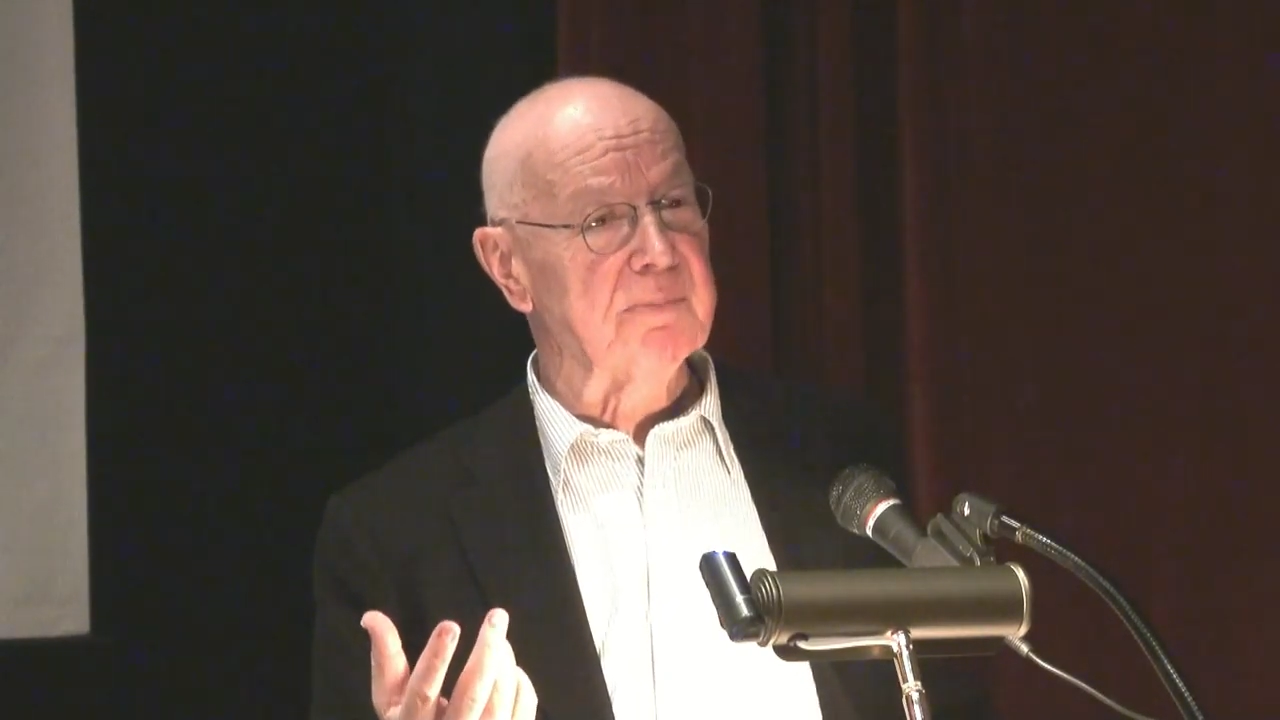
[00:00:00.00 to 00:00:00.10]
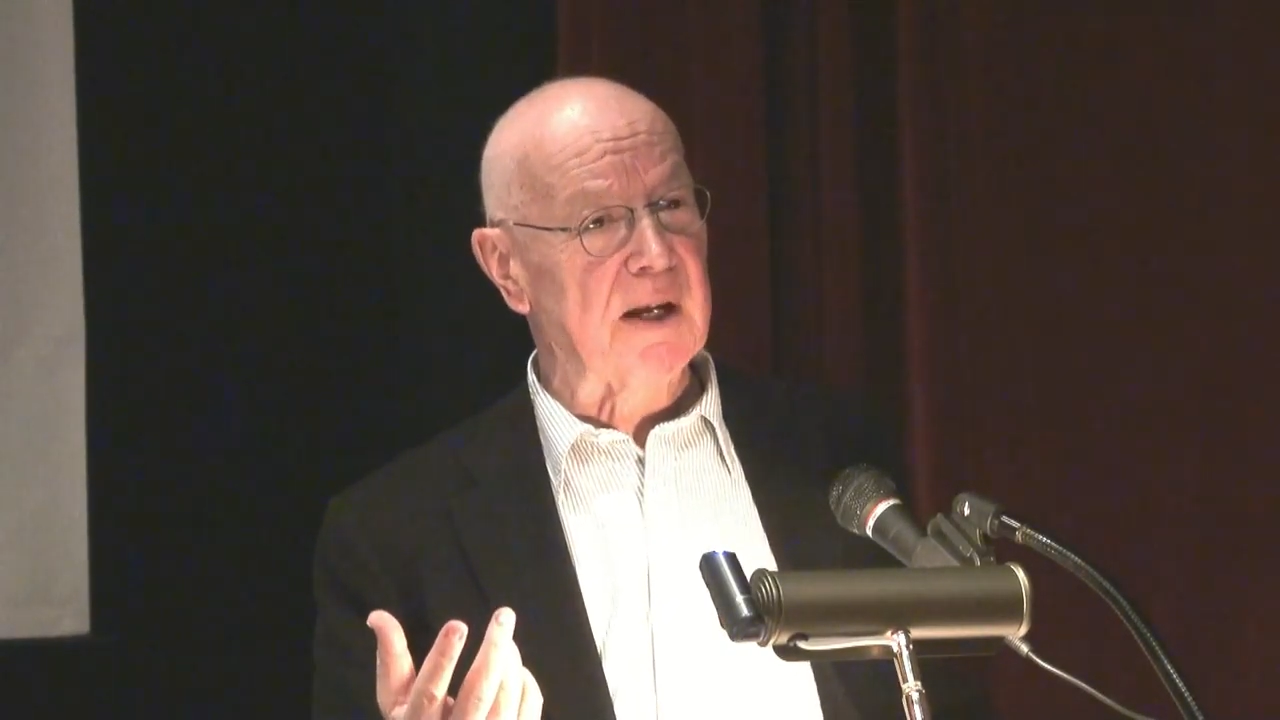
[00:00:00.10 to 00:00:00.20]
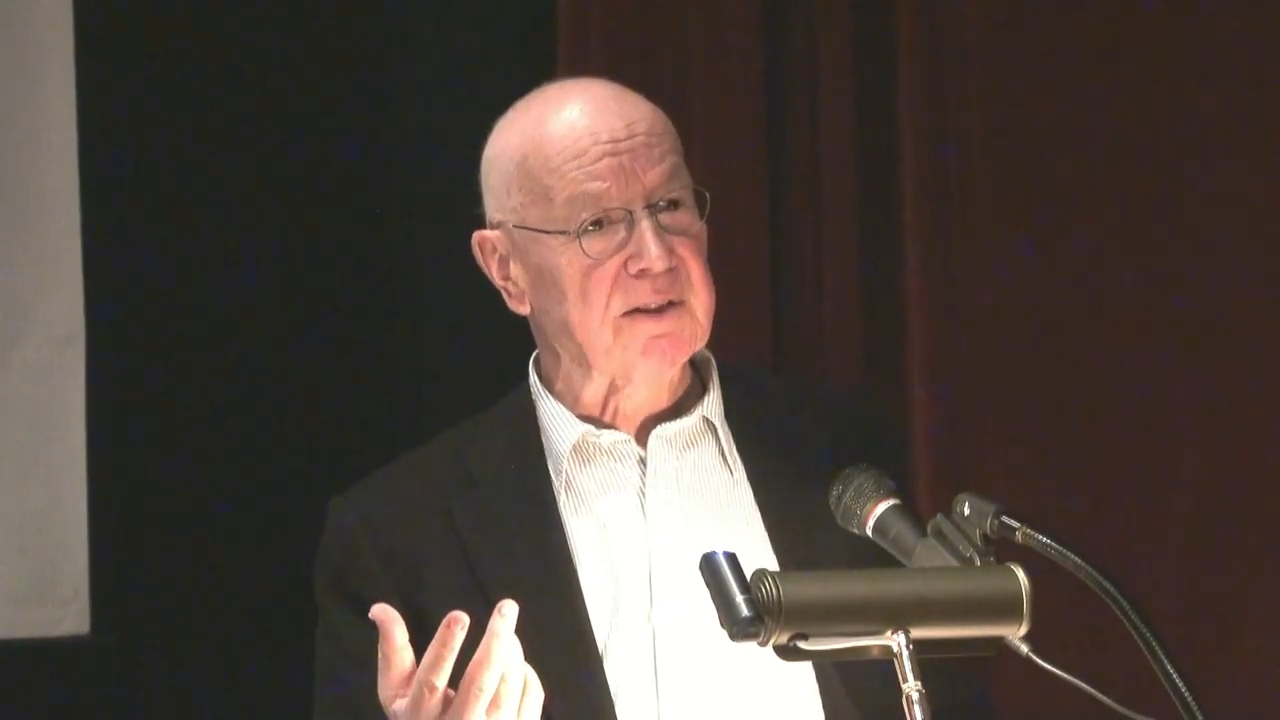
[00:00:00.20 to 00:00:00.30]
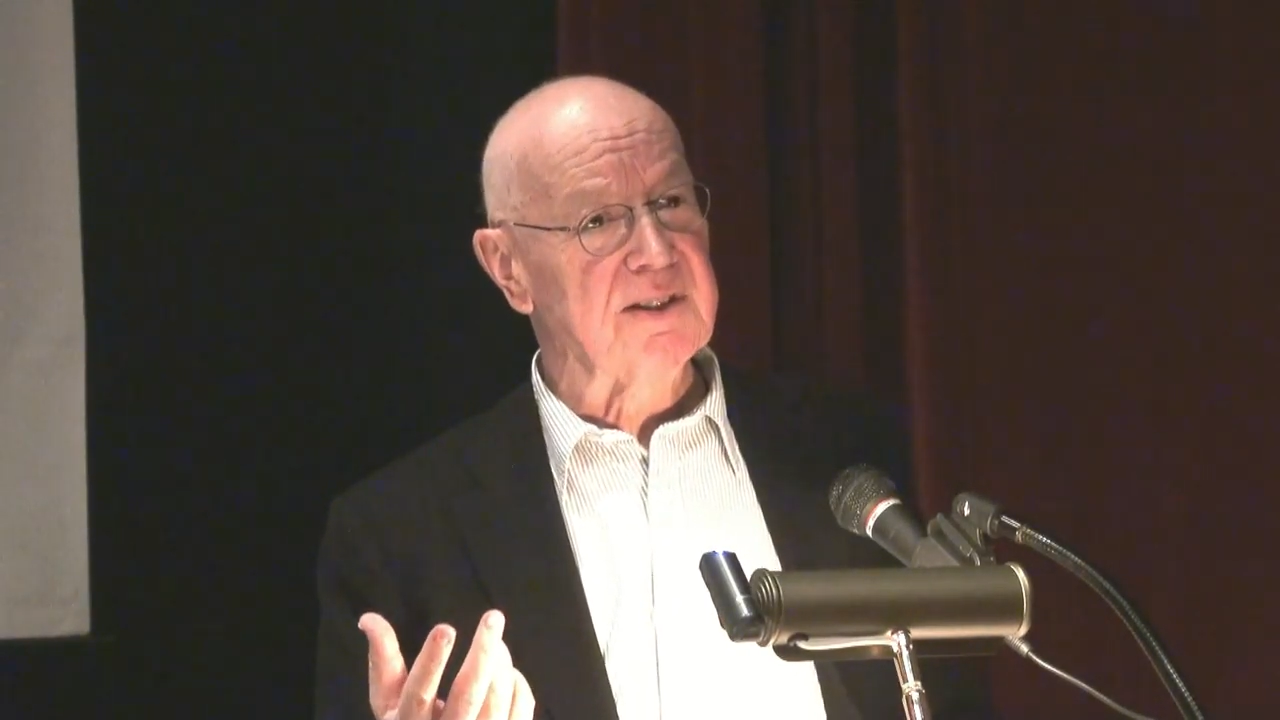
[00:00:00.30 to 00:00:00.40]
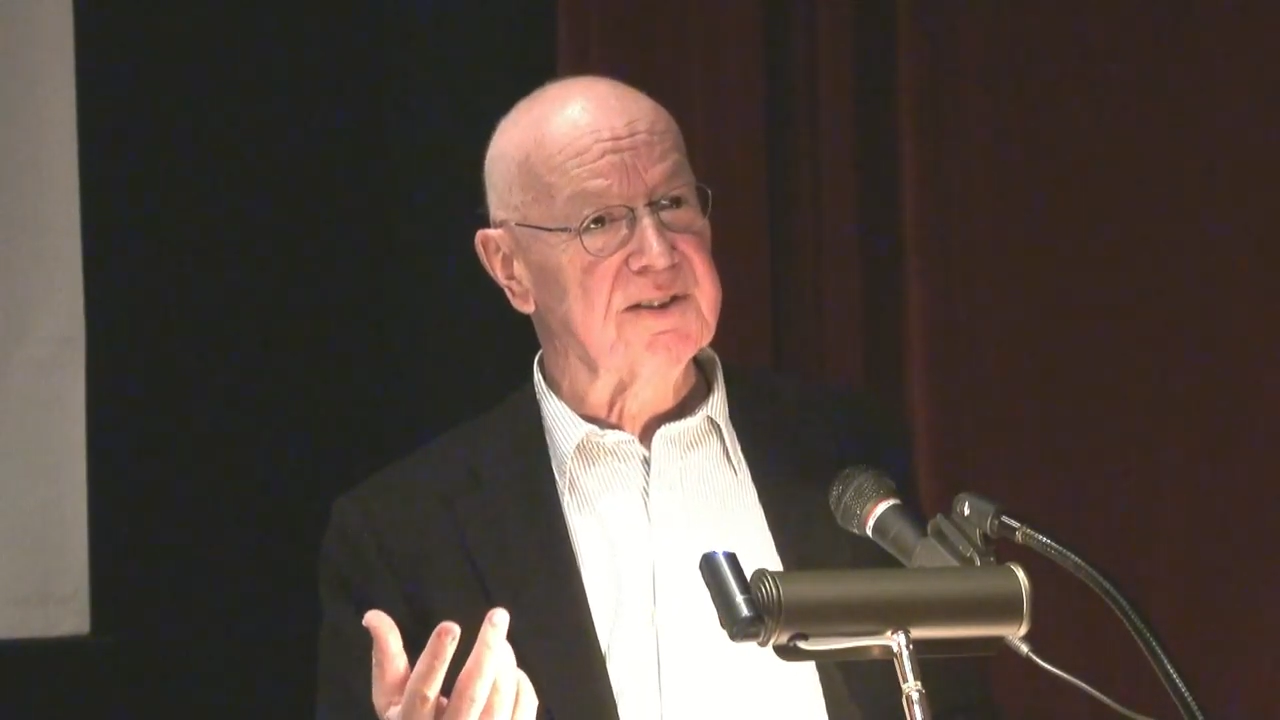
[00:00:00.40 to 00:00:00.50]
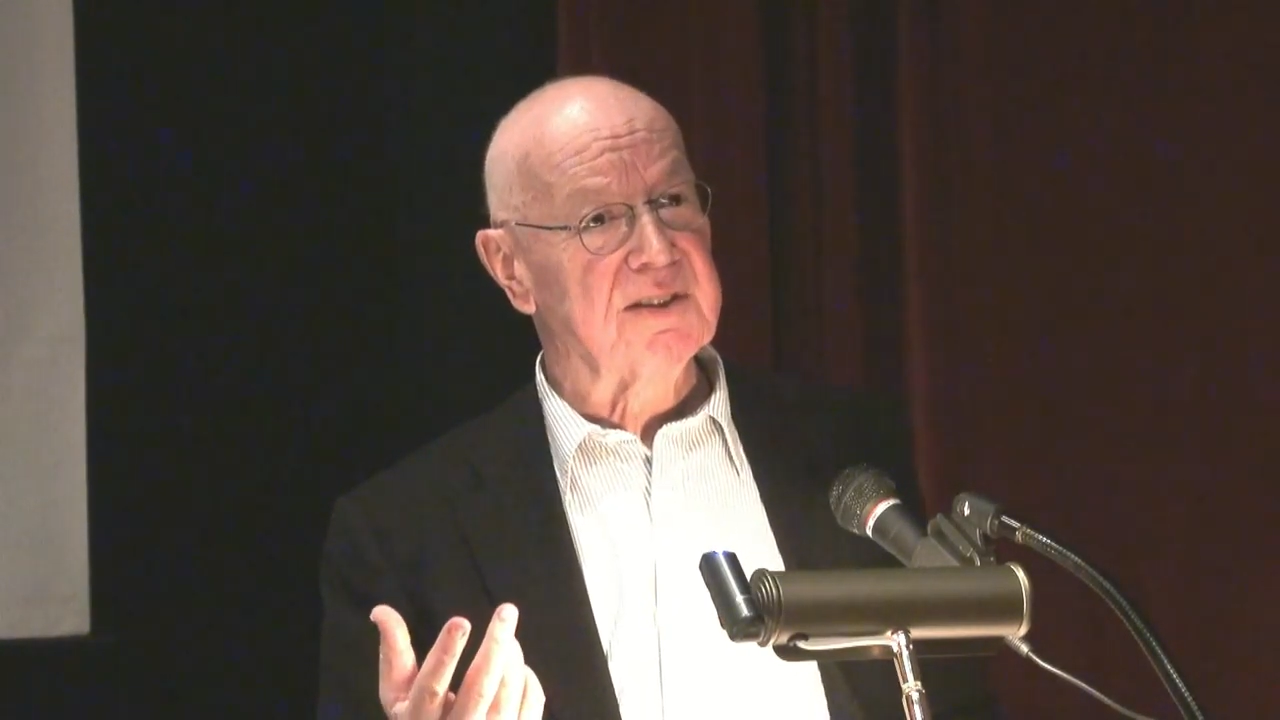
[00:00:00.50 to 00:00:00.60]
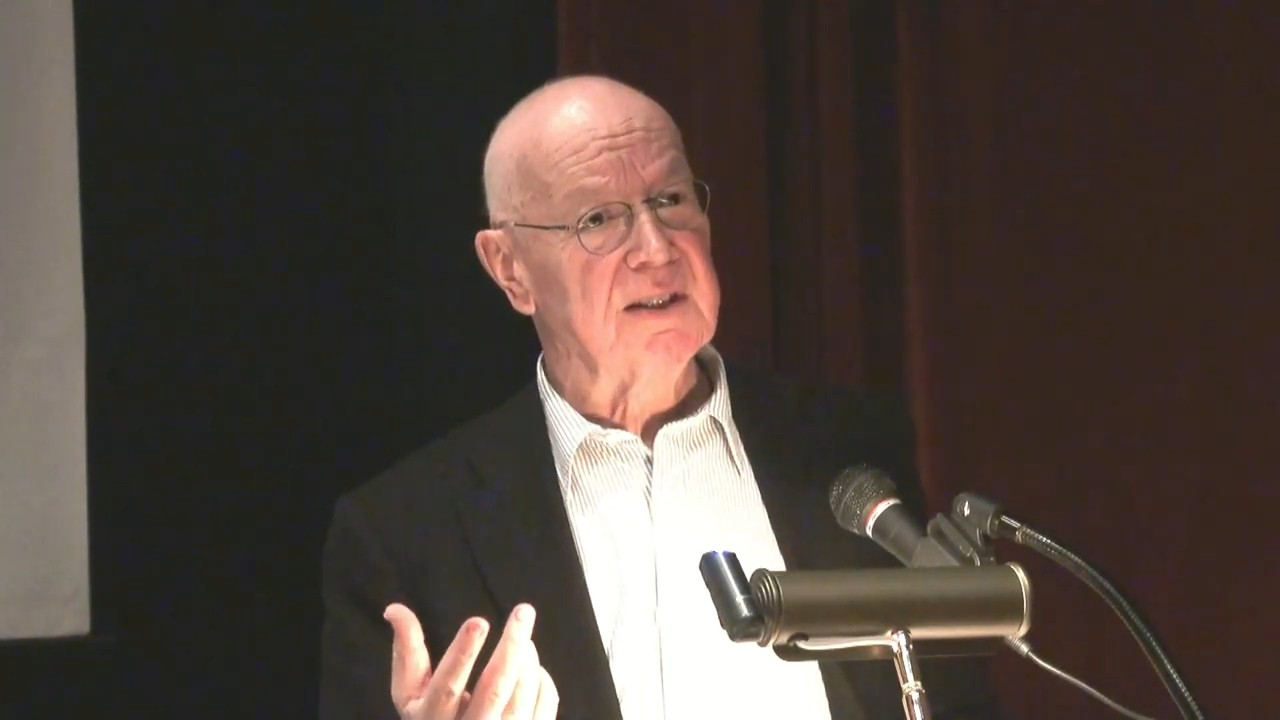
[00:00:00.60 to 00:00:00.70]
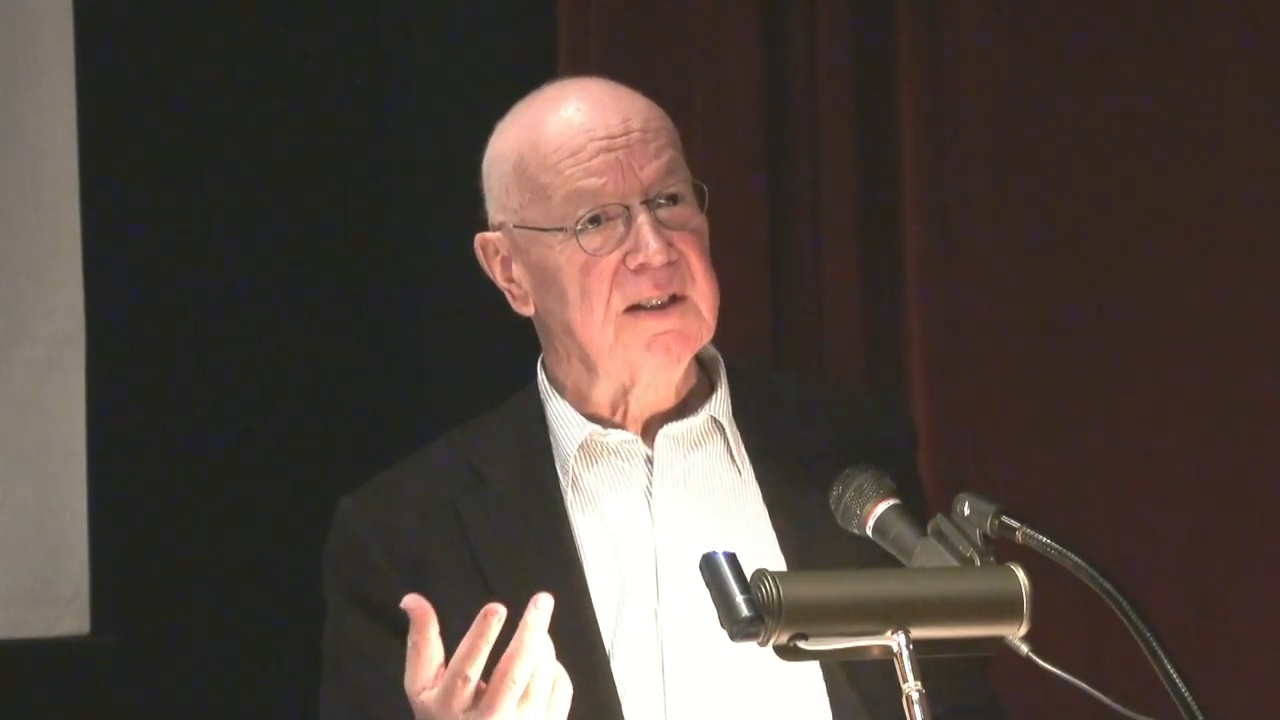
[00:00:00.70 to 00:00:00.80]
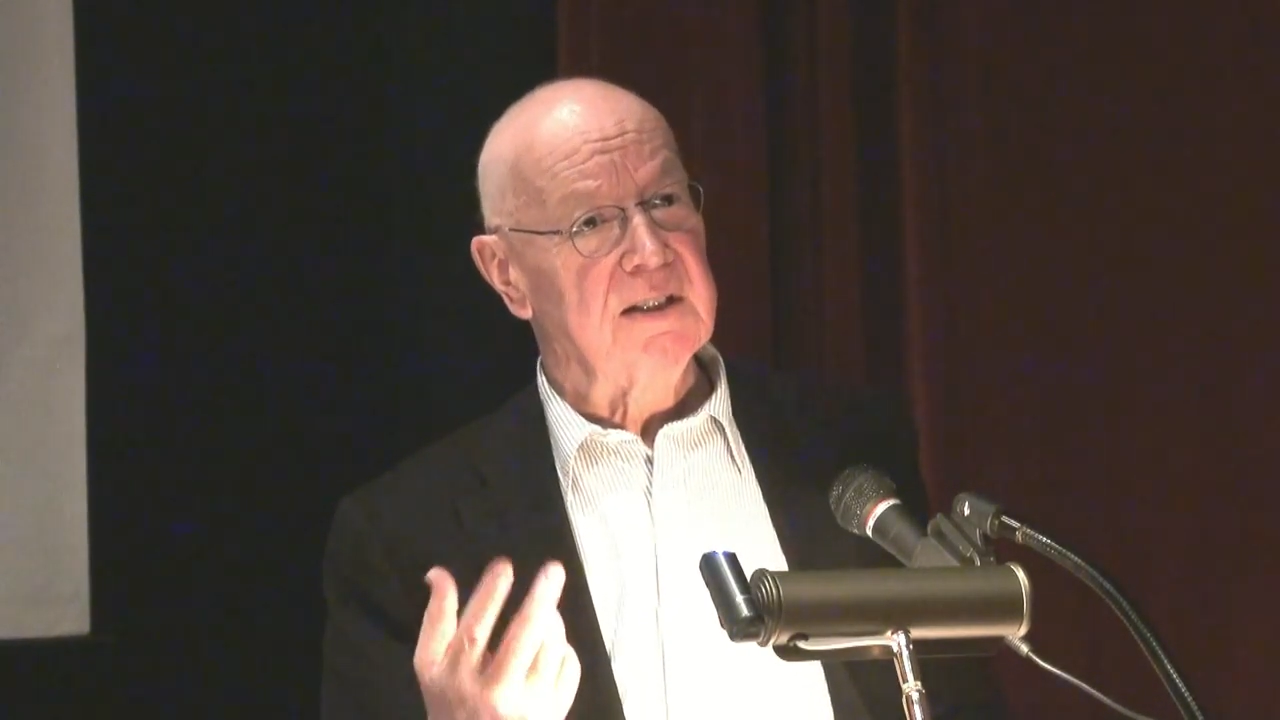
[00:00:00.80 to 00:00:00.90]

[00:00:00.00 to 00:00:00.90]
about this